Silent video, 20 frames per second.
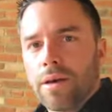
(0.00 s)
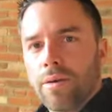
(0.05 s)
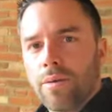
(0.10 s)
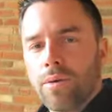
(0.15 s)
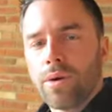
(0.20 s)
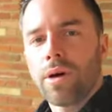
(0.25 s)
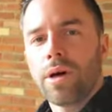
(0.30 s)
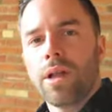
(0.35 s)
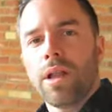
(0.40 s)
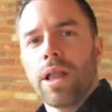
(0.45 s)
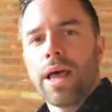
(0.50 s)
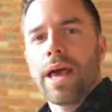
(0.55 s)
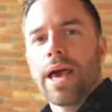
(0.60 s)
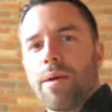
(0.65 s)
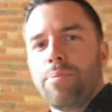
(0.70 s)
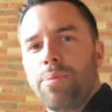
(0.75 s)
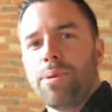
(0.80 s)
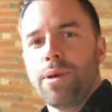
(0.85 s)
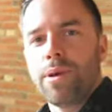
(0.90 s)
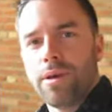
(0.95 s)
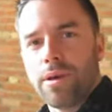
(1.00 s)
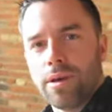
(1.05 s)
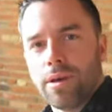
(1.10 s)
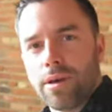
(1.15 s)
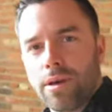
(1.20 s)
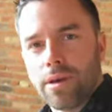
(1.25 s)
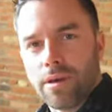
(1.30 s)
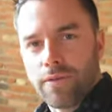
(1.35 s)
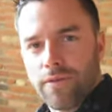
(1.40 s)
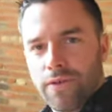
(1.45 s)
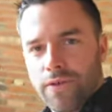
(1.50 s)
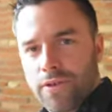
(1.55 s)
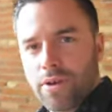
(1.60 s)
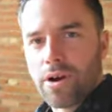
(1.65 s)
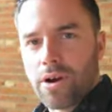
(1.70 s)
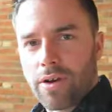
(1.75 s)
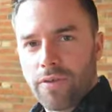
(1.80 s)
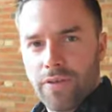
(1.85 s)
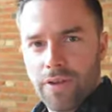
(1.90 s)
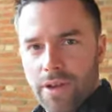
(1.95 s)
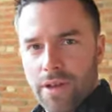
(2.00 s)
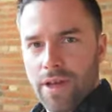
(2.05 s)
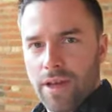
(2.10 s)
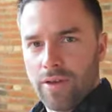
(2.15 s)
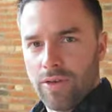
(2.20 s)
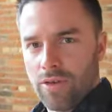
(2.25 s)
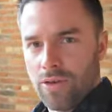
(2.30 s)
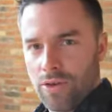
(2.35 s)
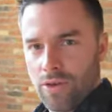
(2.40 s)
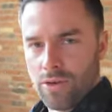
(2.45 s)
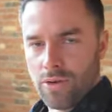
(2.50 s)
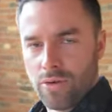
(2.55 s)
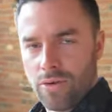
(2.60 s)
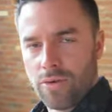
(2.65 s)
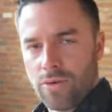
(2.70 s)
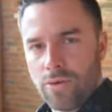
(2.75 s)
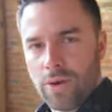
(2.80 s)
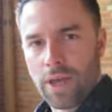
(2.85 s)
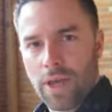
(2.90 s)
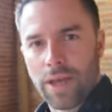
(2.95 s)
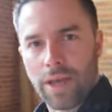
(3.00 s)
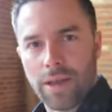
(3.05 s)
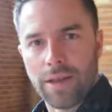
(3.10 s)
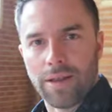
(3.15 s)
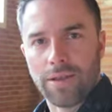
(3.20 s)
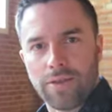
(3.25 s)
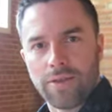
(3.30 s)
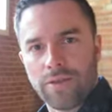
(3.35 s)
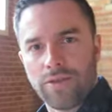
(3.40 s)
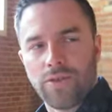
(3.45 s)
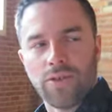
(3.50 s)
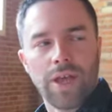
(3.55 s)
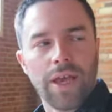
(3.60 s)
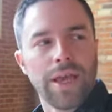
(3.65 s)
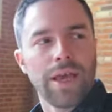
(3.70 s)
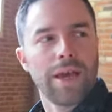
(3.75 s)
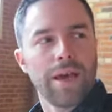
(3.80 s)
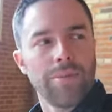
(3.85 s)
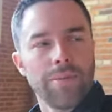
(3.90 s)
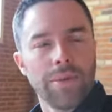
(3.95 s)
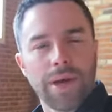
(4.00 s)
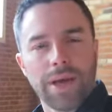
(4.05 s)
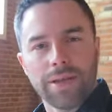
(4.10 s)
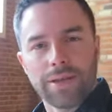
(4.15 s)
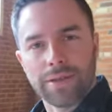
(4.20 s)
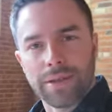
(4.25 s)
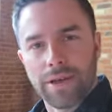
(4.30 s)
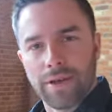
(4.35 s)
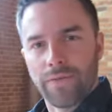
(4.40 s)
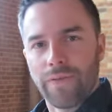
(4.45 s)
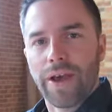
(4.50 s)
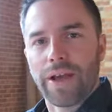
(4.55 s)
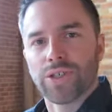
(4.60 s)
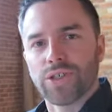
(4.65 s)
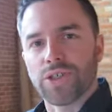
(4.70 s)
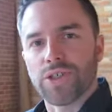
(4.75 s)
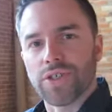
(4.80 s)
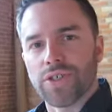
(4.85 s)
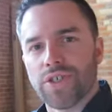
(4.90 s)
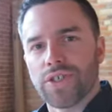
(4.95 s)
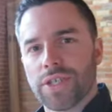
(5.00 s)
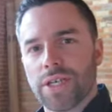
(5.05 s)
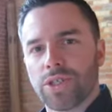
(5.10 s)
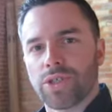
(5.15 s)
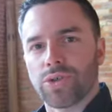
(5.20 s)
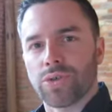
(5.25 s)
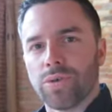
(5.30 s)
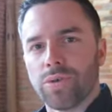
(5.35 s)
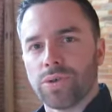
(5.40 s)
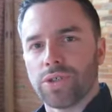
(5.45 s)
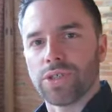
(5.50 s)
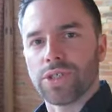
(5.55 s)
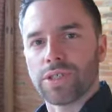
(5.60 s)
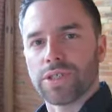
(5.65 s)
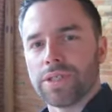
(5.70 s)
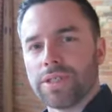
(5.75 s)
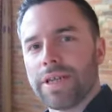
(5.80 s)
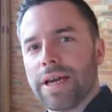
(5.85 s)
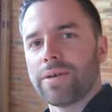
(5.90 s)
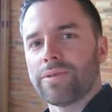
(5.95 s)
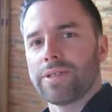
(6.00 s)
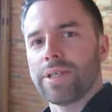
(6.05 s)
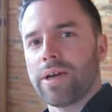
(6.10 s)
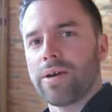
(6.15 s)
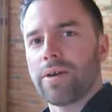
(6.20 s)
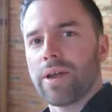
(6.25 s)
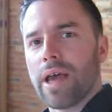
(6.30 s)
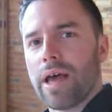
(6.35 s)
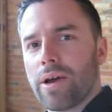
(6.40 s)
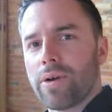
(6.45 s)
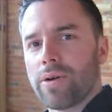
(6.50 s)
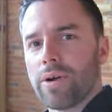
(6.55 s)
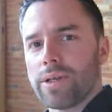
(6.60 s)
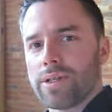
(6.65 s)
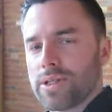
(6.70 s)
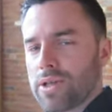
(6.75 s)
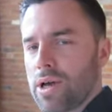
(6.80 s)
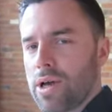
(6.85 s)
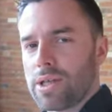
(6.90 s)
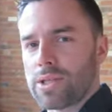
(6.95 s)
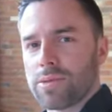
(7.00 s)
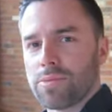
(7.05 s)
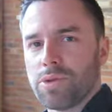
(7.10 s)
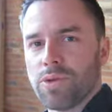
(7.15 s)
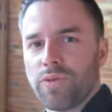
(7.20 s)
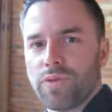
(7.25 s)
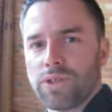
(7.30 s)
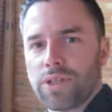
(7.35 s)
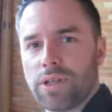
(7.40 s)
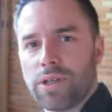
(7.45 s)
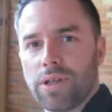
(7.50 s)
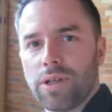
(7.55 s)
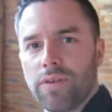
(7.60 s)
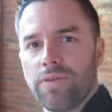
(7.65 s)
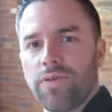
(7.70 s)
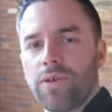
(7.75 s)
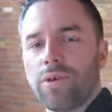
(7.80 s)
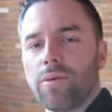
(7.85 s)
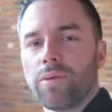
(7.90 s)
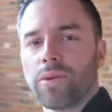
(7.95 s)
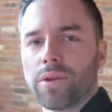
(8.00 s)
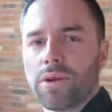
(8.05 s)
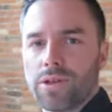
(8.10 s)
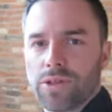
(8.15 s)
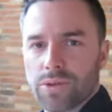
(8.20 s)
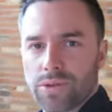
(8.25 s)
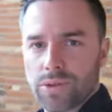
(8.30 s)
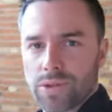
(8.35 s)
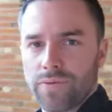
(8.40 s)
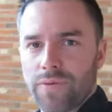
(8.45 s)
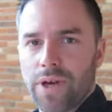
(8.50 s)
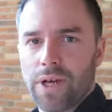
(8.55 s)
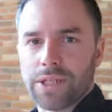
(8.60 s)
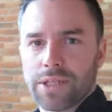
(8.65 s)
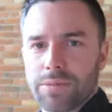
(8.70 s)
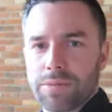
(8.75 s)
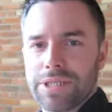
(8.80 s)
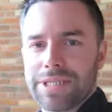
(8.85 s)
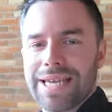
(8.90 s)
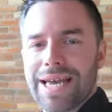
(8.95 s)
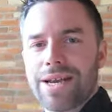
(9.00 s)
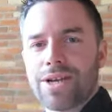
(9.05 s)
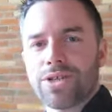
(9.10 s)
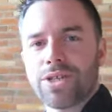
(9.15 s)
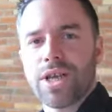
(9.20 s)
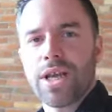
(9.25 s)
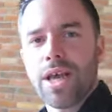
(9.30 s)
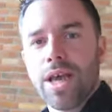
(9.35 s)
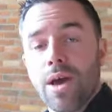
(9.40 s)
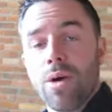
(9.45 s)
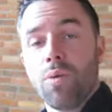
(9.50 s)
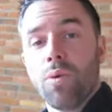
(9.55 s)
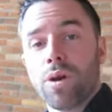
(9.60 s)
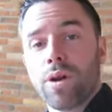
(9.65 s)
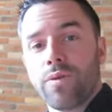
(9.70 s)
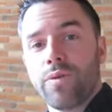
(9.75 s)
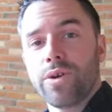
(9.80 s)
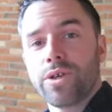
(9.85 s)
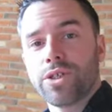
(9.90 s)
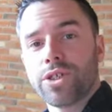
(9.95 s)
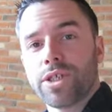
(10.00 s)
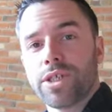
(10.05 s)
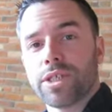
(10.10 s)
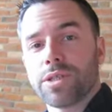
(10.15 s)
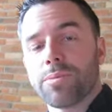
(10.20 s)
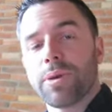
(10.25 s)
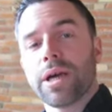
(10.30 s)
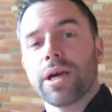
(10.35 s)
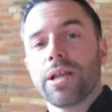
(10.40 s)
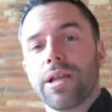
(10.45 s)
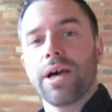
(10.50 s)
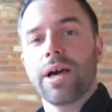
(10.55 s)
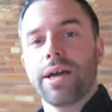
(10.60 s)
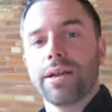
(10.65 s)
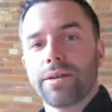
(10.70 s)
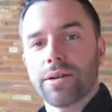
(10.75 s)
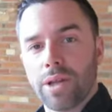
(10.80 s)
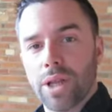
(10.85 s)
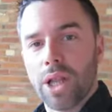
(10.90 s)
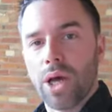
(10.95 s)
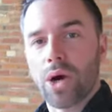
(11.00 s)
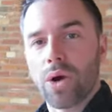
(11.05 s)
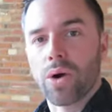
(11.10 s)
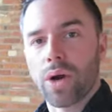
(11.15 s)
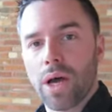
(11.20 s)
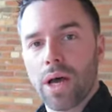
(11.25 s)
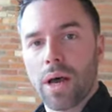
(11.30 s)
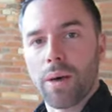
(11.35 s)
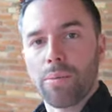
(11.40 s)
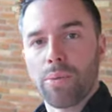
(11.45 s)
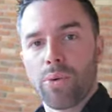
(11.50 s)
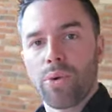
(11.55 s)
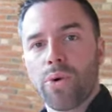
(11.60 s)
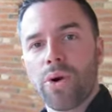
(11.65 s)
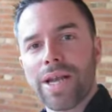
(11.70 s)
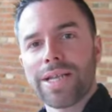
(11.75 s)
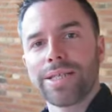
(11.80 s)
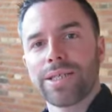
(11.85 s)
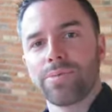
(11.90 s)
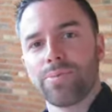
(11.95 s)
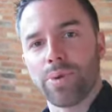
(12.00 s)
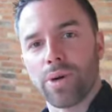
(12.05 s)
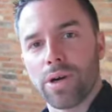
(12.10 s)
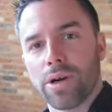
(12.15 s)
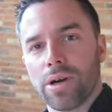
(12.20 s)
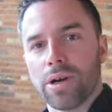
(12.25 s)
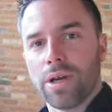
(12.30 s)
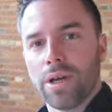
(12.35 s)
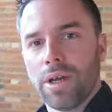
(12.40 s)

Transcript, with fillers: Well, happy uh, photography day to you. And today I'm at uh, Fashion Central, which is in downtown Calgary. It's an awesome new facility filled with all sorts of awesome designers, one of which is my client, Lara Presber.